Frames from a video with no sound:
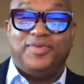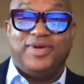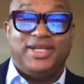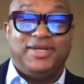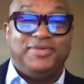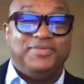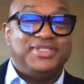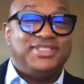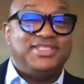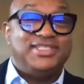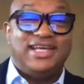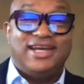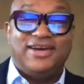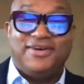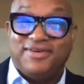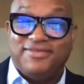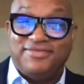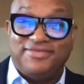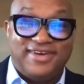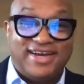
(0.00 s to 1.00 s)
he was
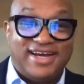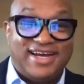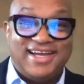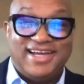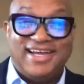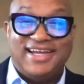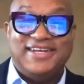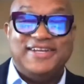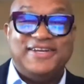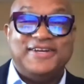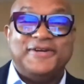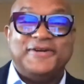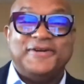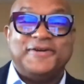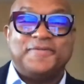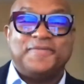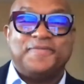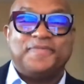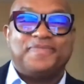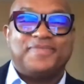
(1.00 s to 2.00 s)
terrified.
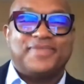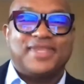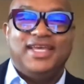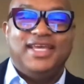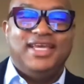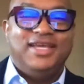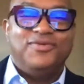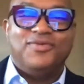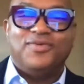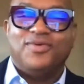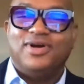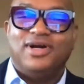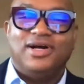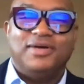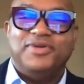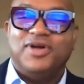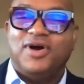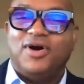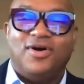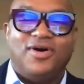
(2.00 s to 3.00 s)
He
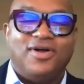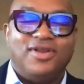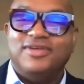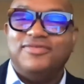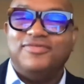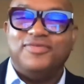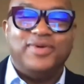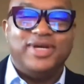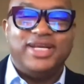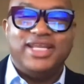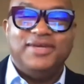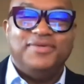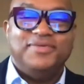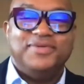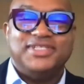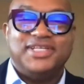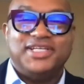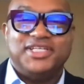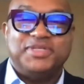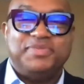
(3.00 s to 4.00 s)
rubbed all of what he
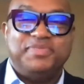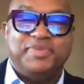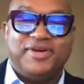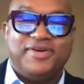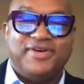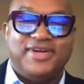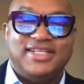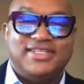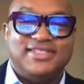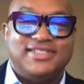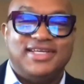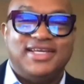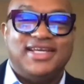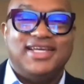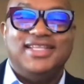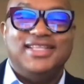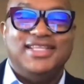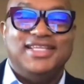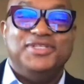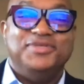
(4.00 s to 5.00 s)
was experiencing
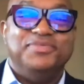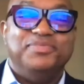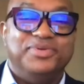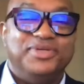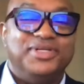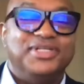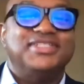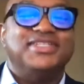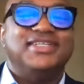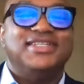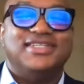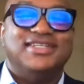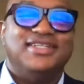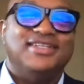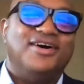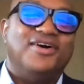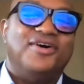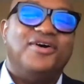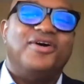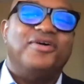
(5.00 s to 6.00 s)
in these books into
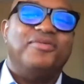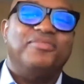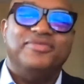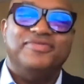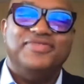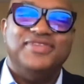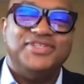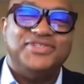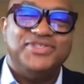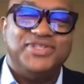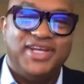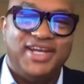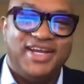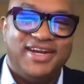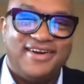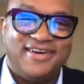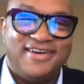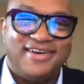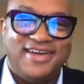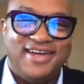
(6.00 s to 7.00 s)
the arm of the
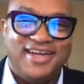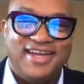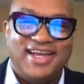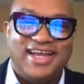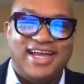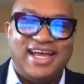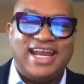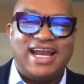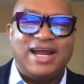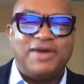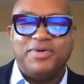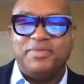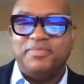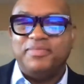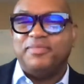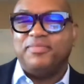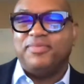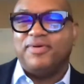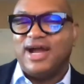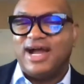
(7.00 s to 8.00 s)
chair. And I
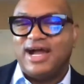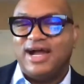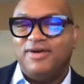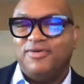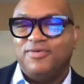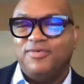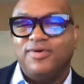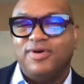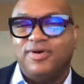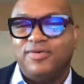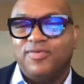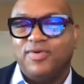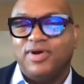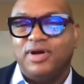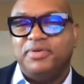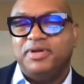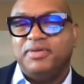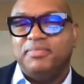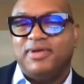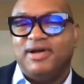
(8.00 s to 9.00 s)
remember
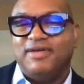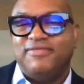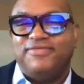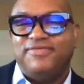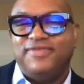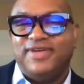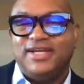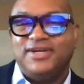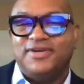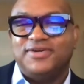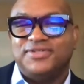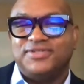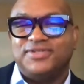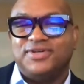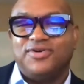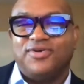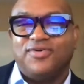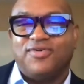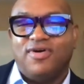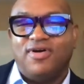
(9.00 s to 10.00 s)
rubbing my fingers
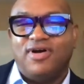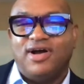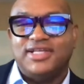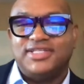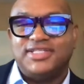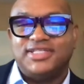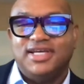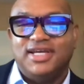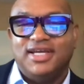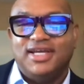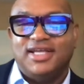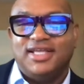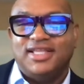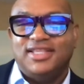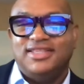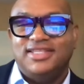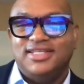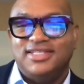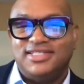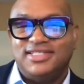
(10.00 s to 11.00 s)
across
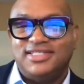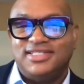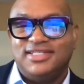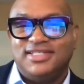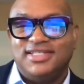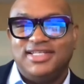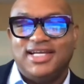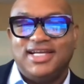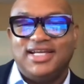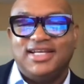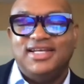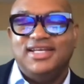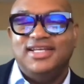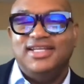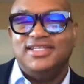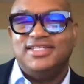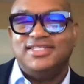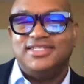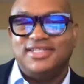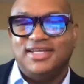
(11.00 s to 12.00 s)
the
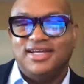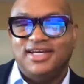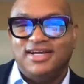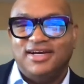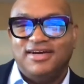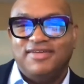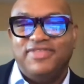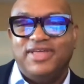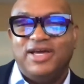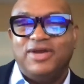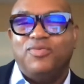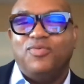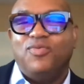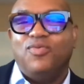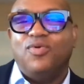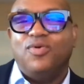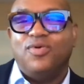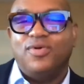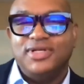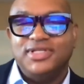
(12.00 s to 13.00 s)
slickness of that
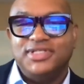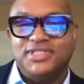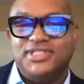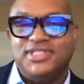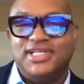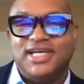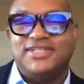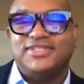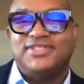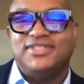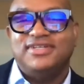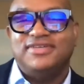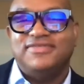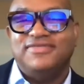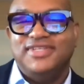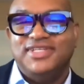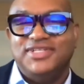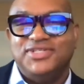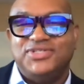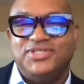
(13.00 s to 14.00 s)
worn section of
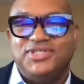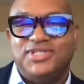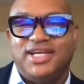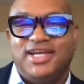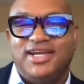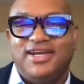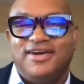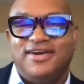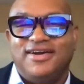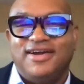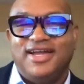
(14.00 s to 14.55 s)
this chair,